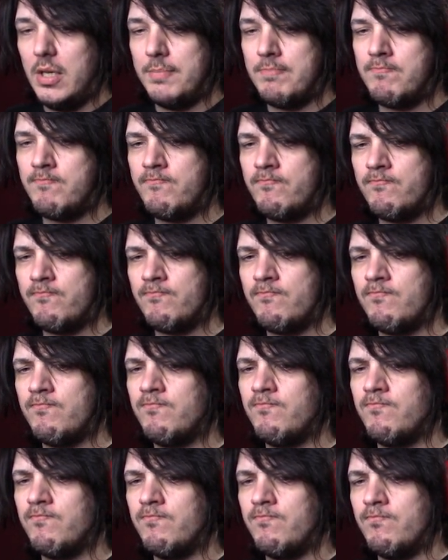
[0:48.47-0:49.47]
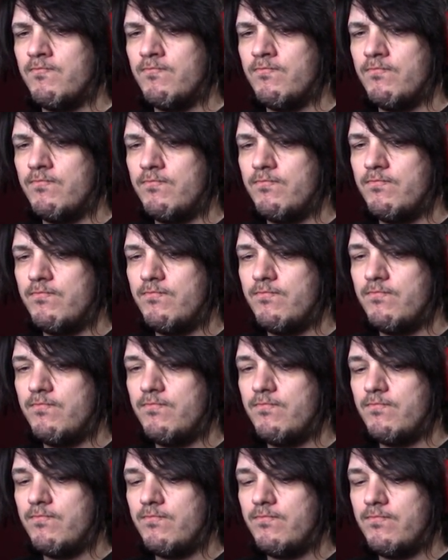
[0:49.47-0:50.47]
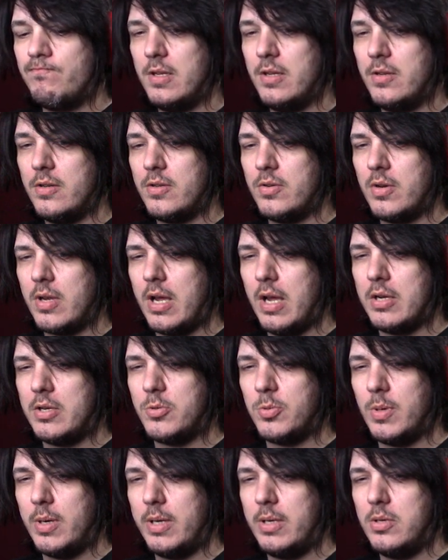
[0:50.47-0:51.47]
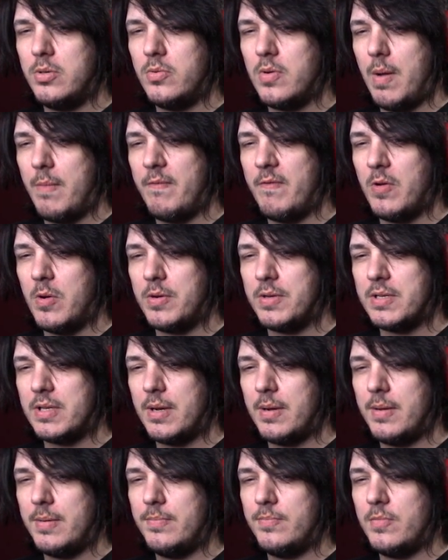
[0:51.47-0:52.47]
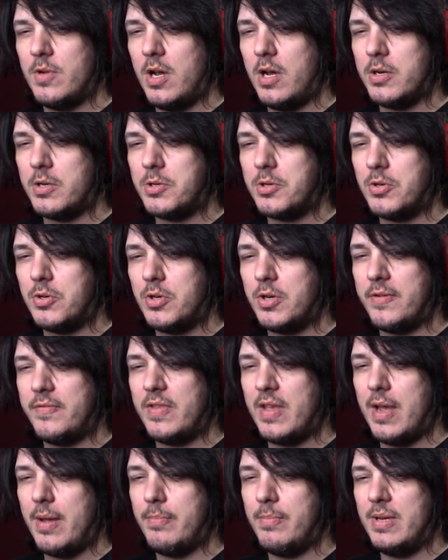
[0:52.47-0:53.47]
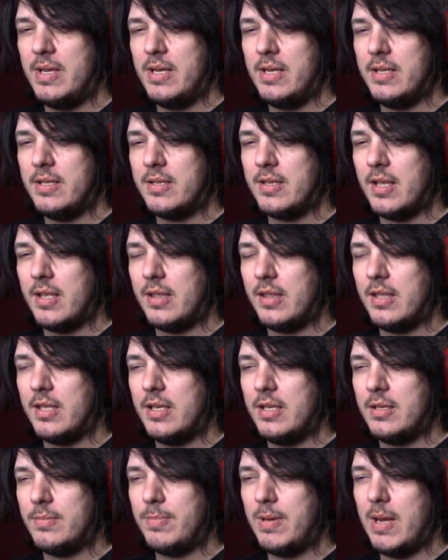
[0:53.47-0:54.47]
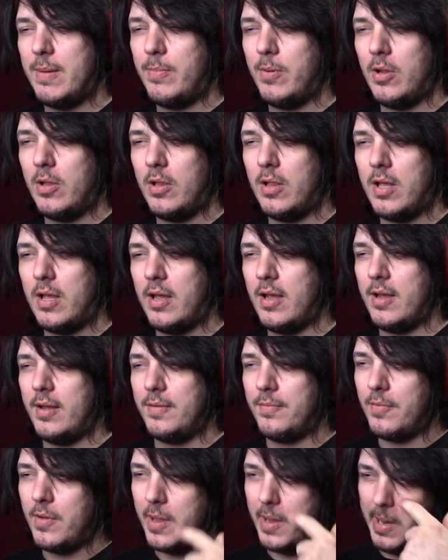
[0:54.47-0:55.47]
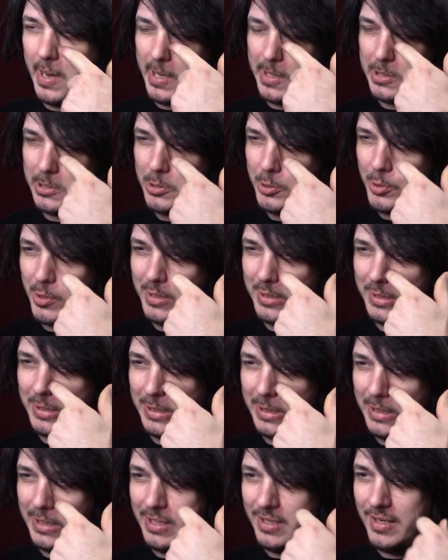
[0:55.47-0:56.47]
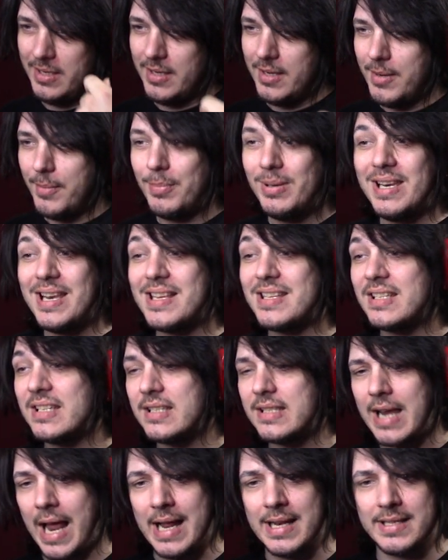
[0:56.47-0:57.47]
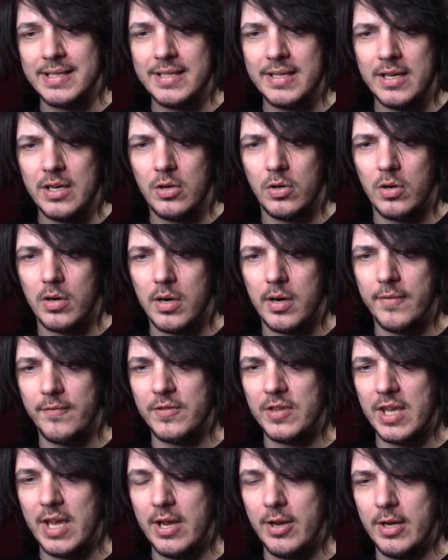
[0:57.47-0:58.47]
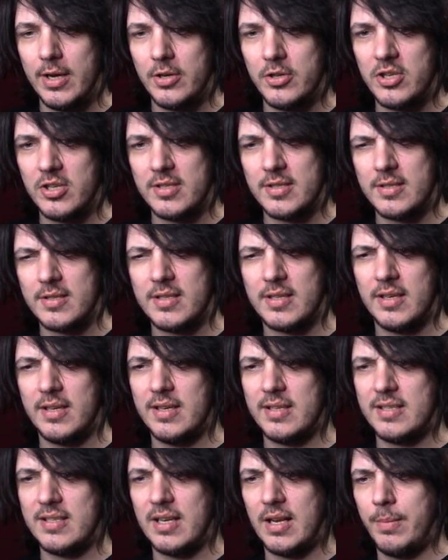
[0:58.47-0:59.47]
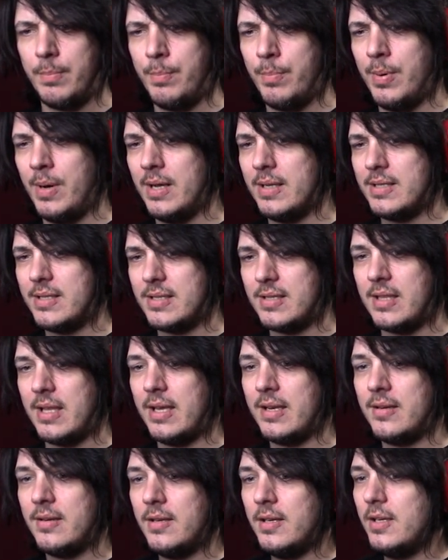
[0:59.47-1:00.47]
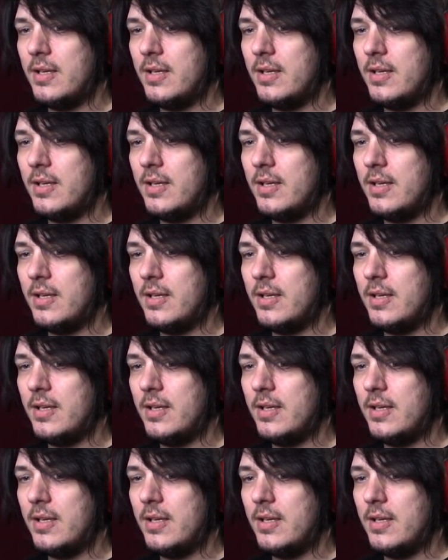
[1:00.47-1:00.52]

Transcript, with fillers: Hmm. So I got 22 upvotes. I'm not sure if that means that these people uh, enjoyed the pleasant dancing or if they are just sadistic butts that